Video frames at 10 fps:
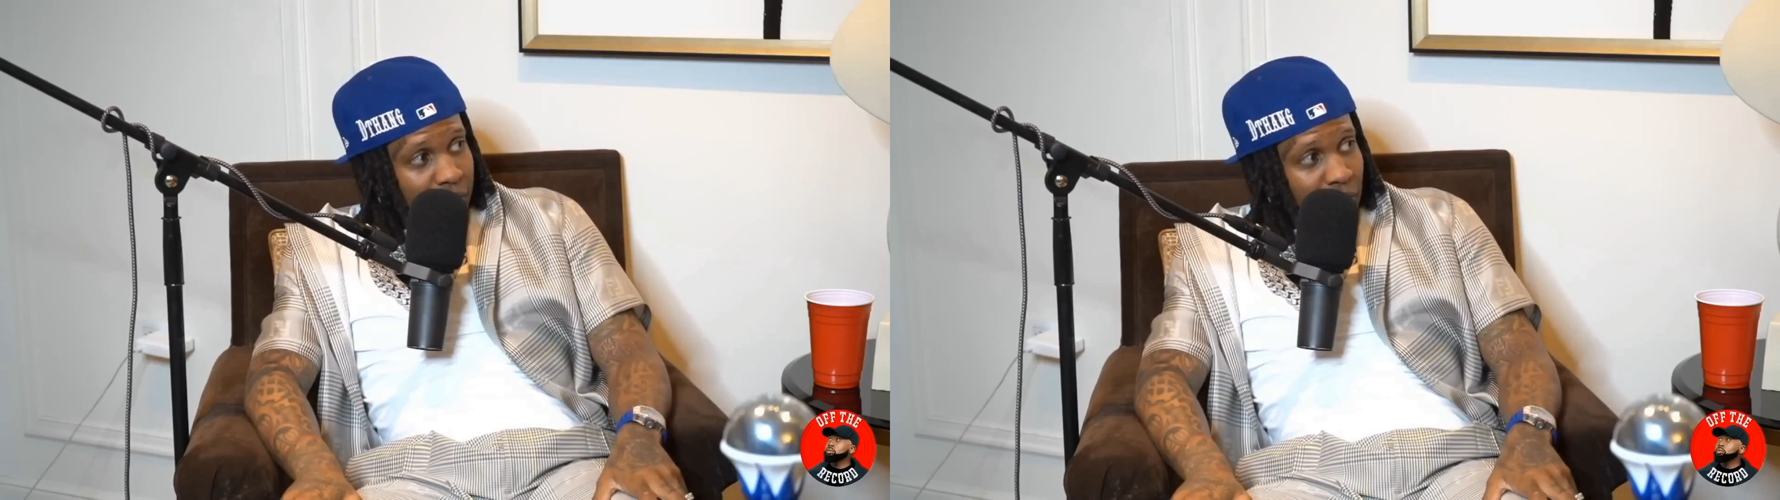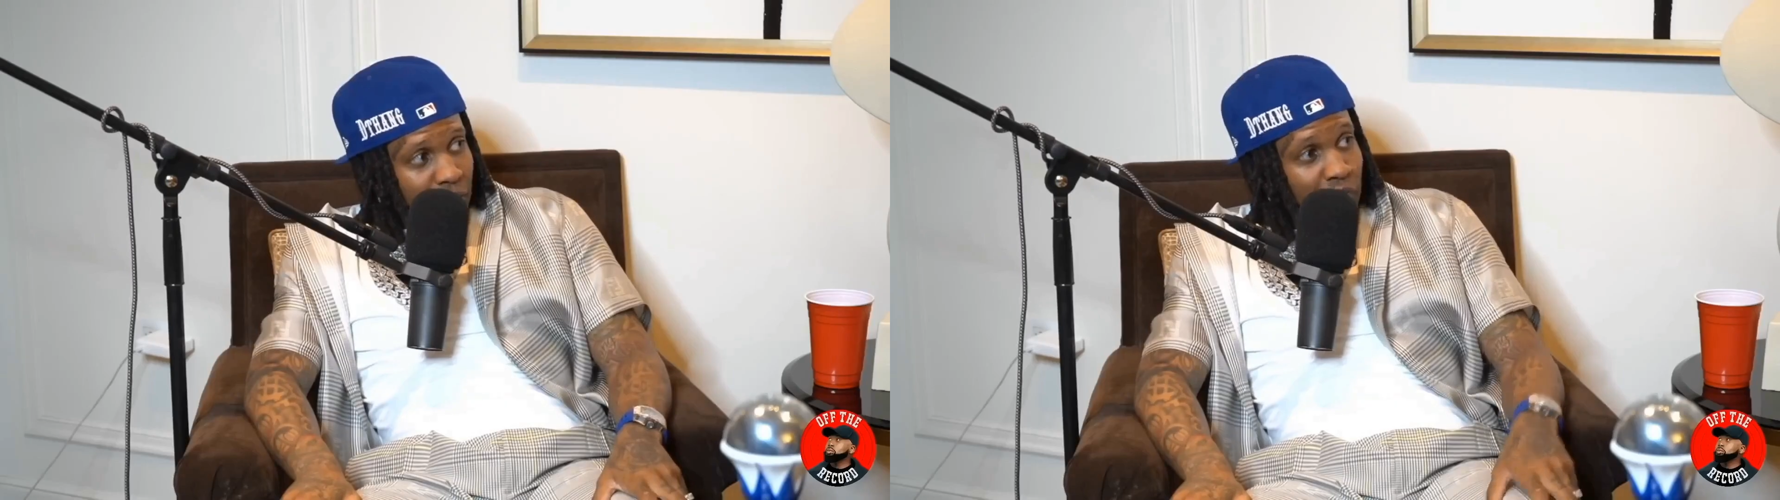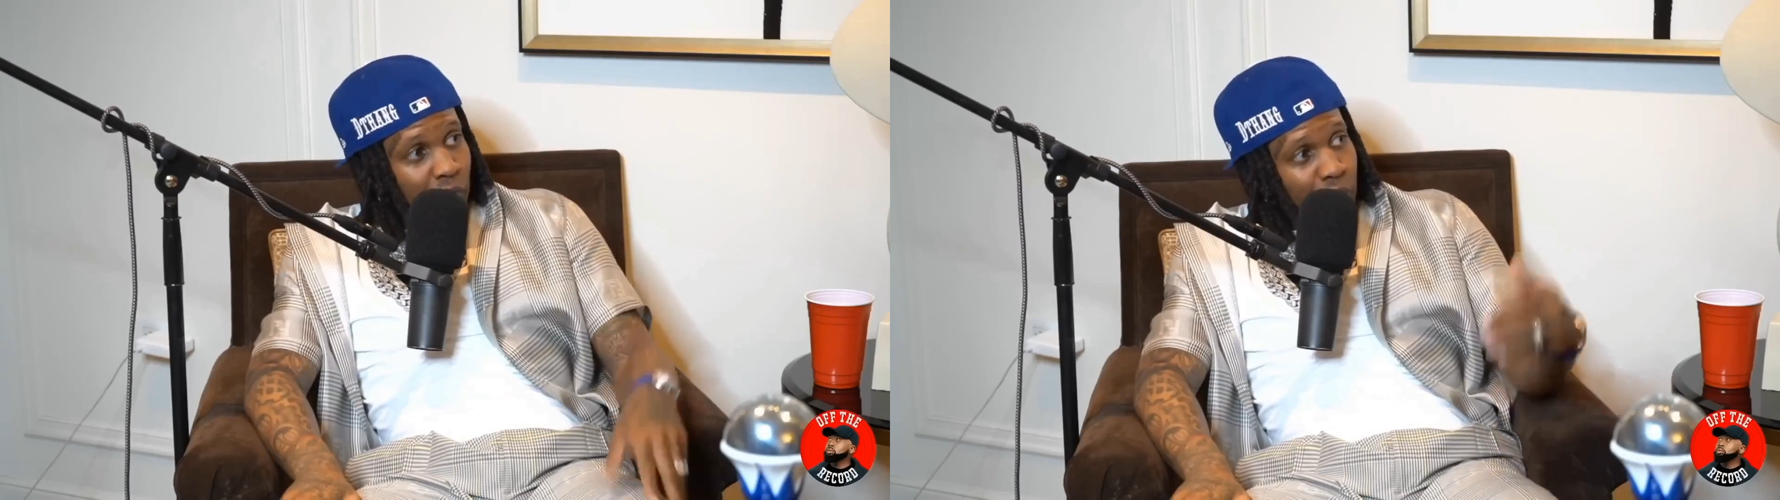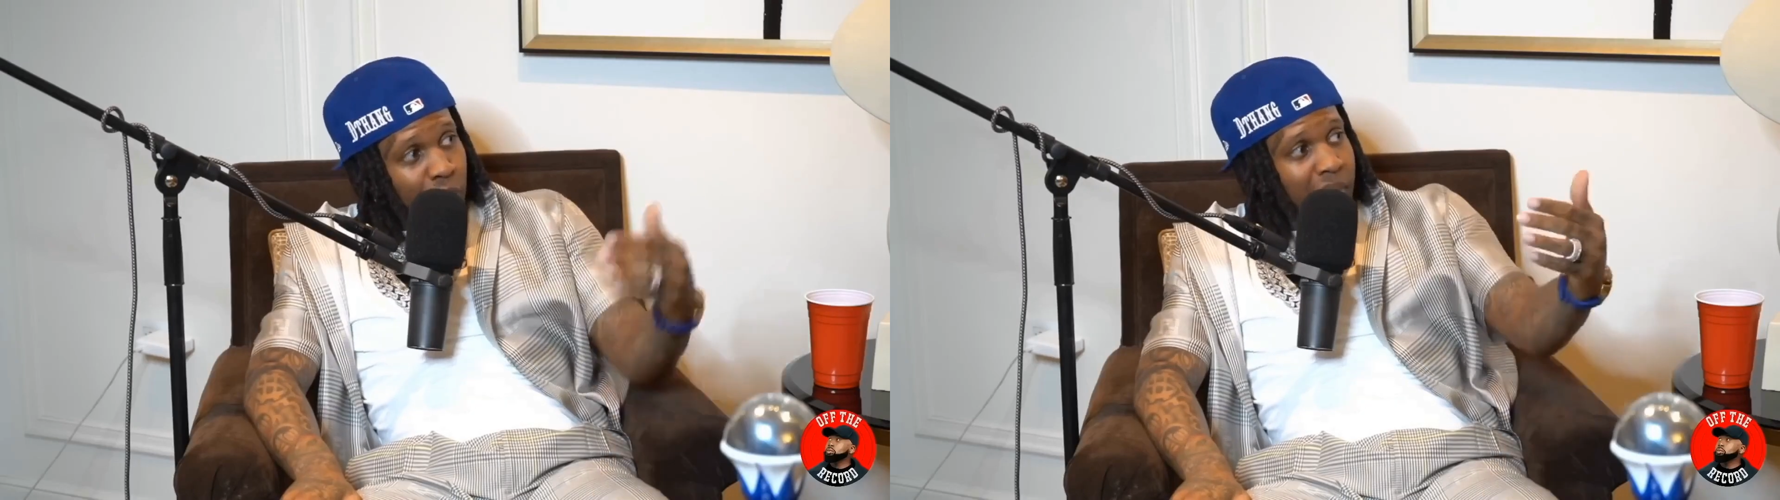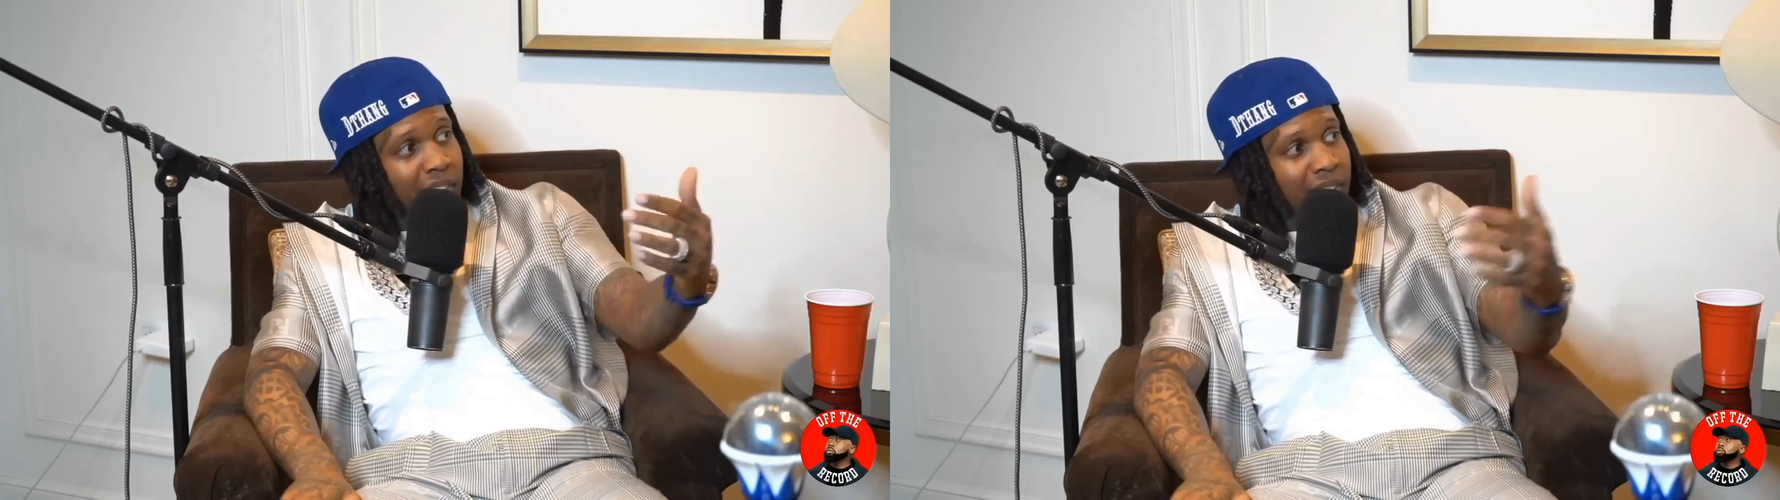the treacherous
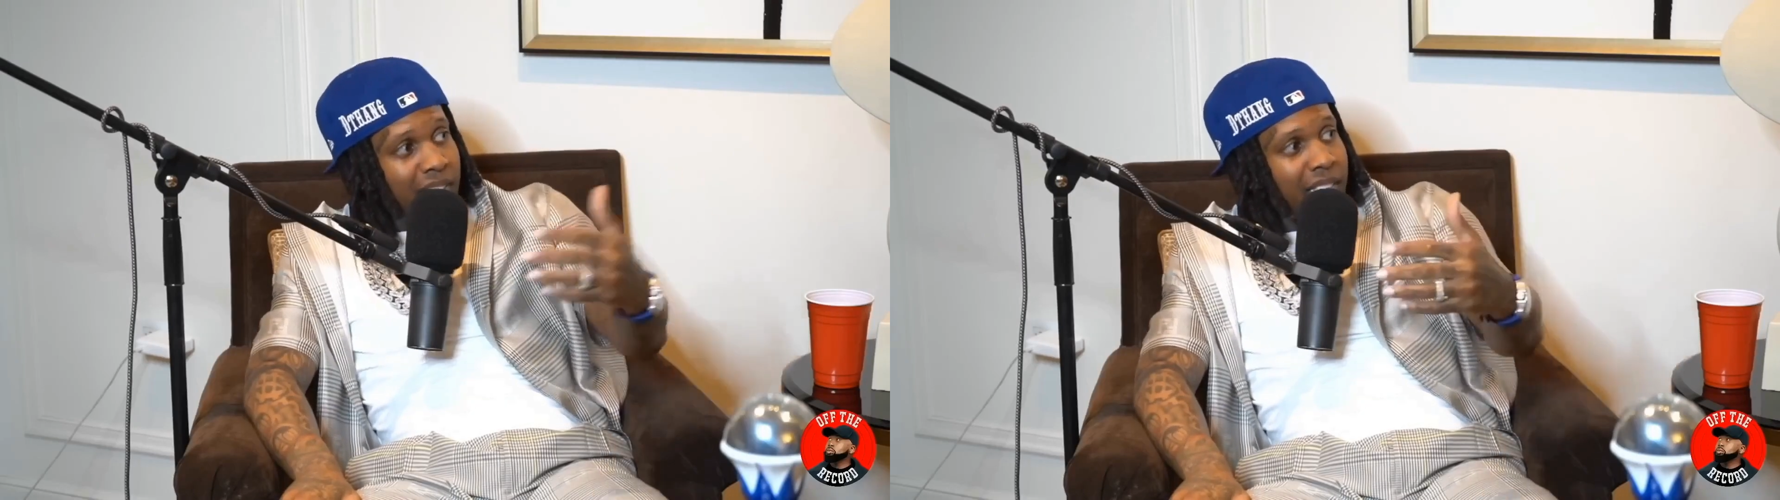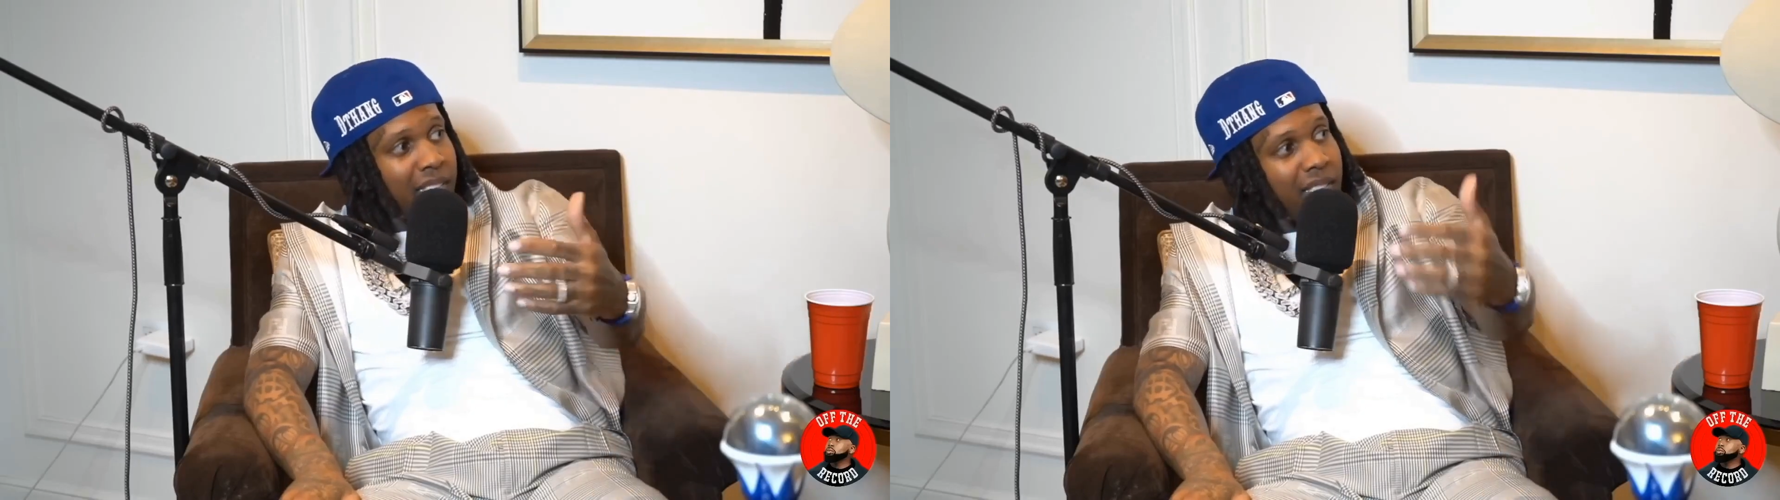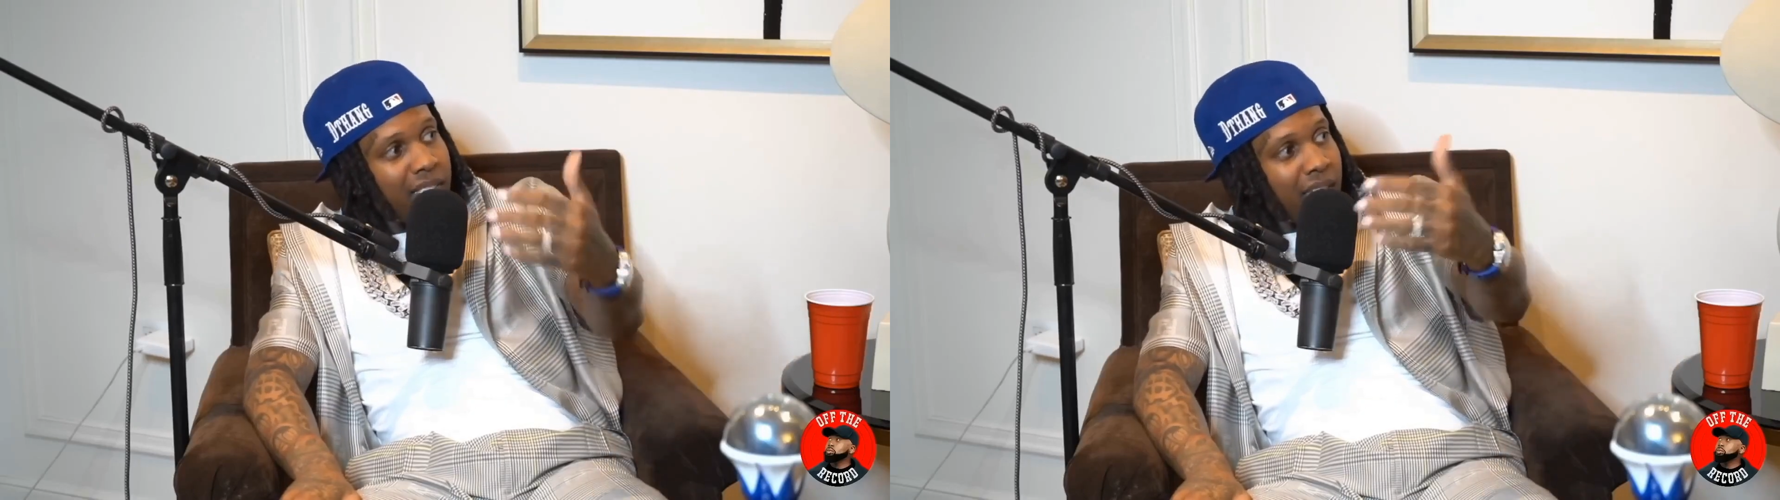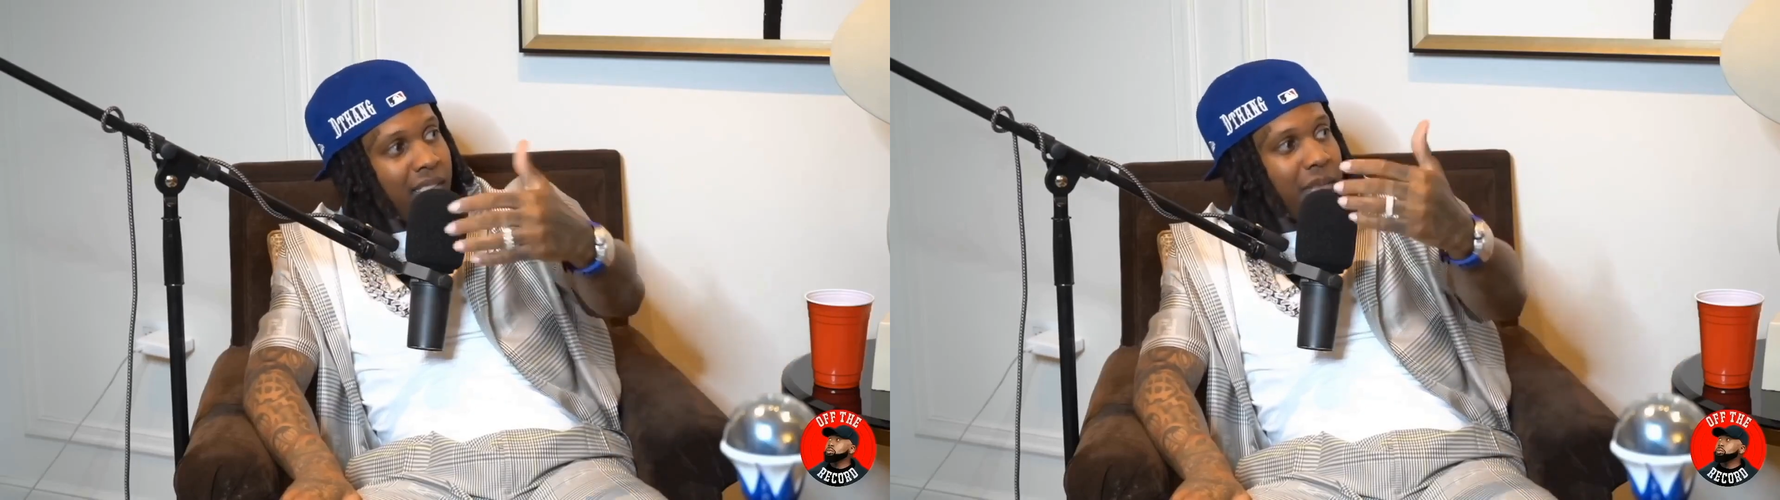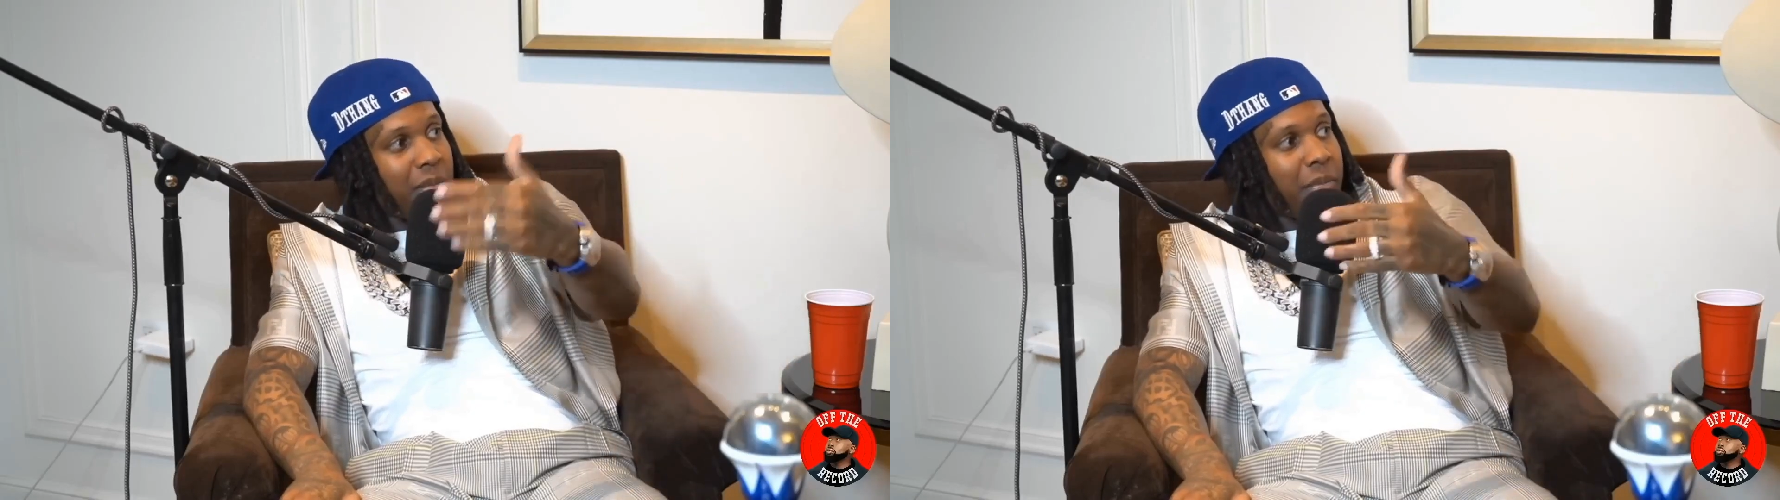waters of the industry.